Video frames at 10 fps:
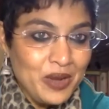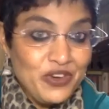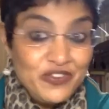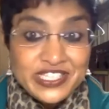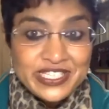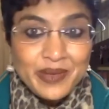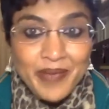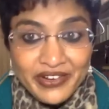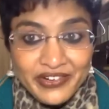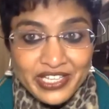Professor
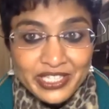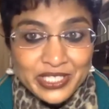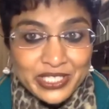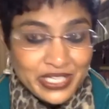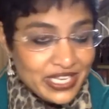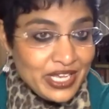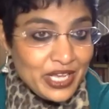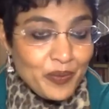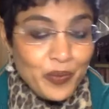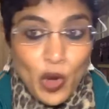McGrath,
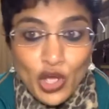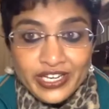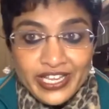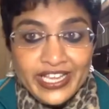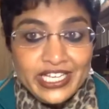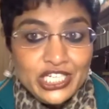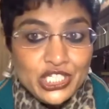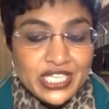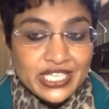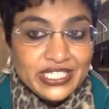born in
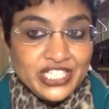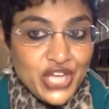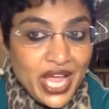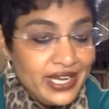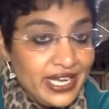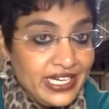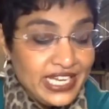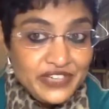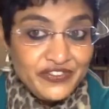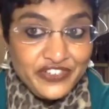southern China in
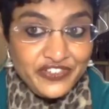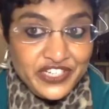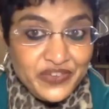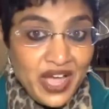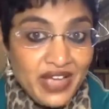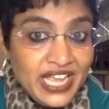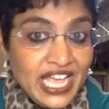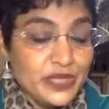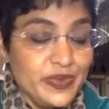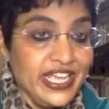1951,
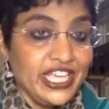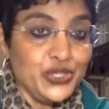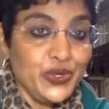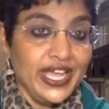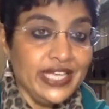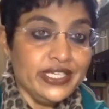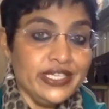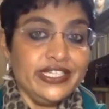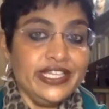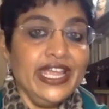has been
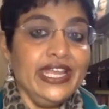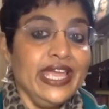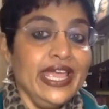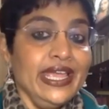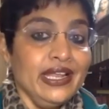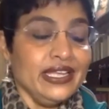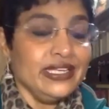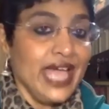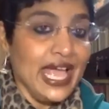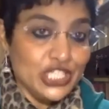educated in England
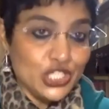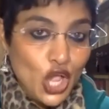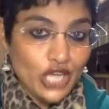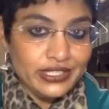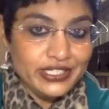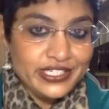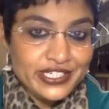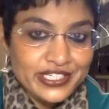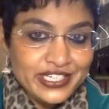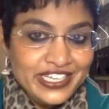and Scotland.
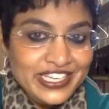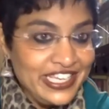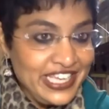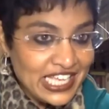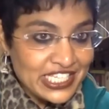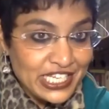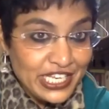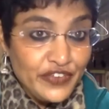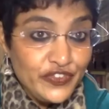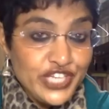He has
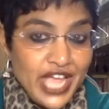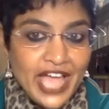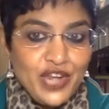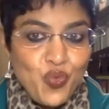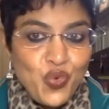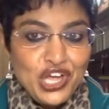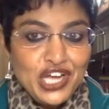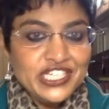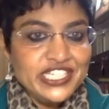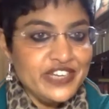lived and
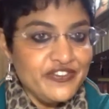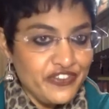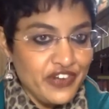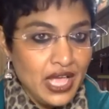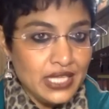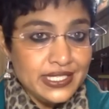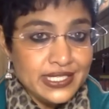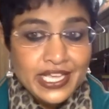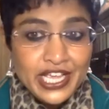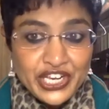worked in France,
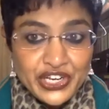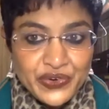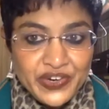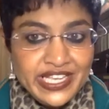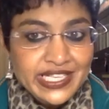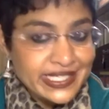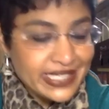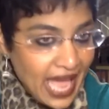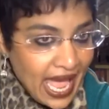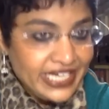Greece,
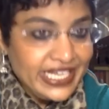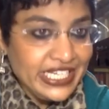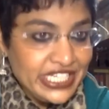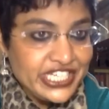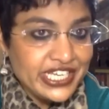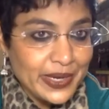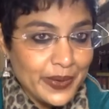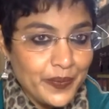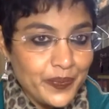and India.